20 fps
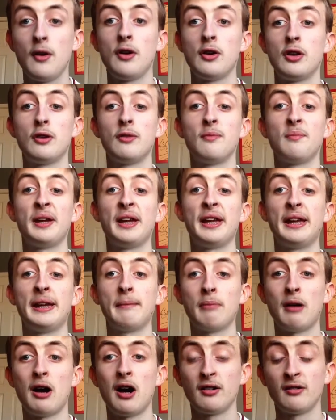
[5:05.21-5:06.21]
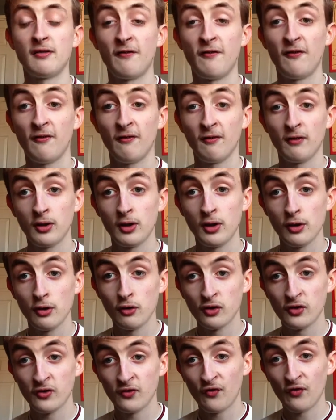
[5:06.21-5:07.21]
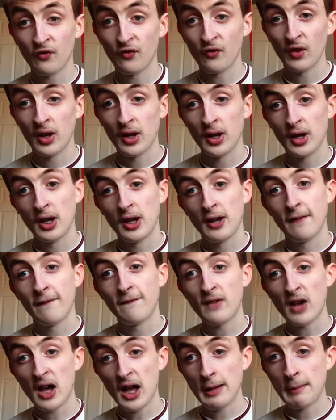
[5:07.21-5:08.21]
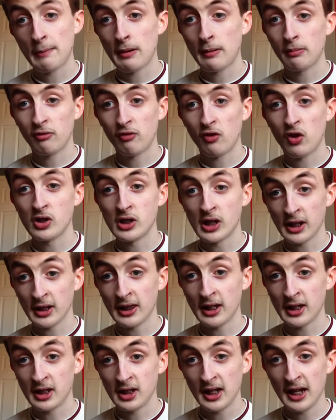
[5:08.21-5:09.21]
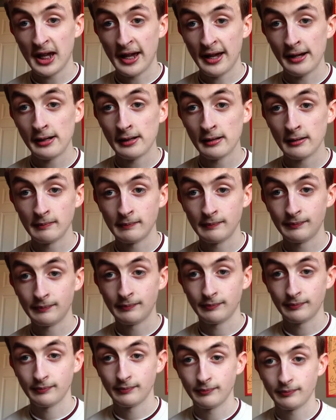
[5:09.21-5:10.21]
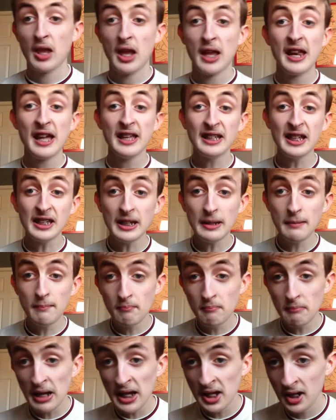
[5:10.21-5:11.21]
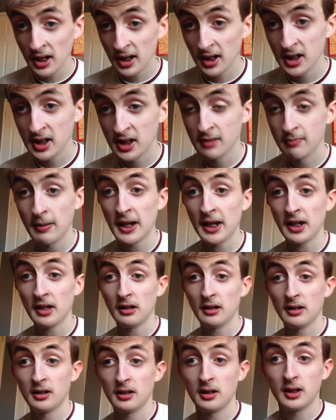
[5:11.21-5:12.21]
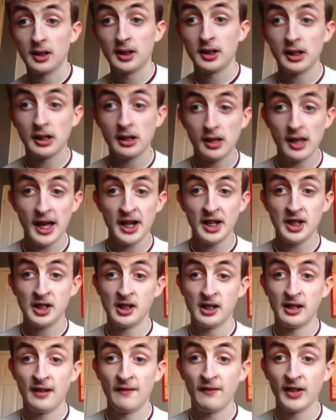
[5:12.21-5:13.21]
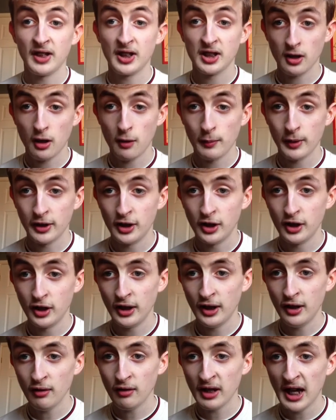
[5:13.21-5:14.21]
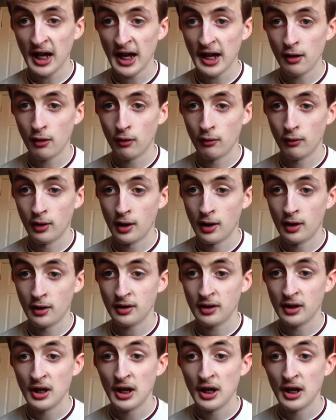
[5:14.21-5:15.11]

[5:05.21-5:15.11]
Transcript: to be part of Google's Fiber project this year. There's actually mixed speculation if it's coming to the UK or not.